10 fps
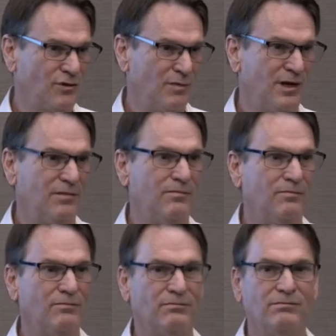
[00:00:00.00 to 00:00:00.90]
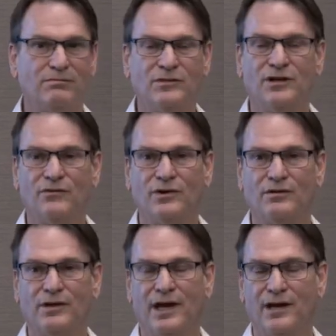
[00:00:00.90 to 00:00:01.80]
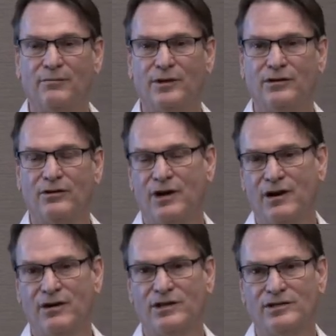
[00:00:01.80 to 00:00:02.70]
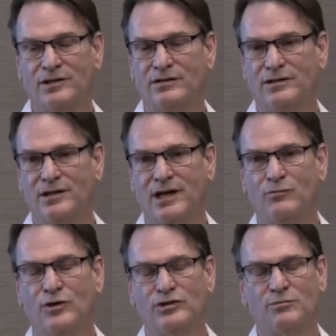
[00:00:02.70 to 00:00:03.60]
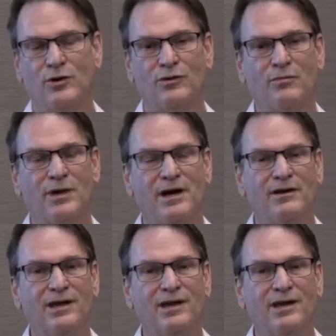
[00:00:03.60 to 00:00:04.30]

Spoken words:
many different areas that Edward spoke about.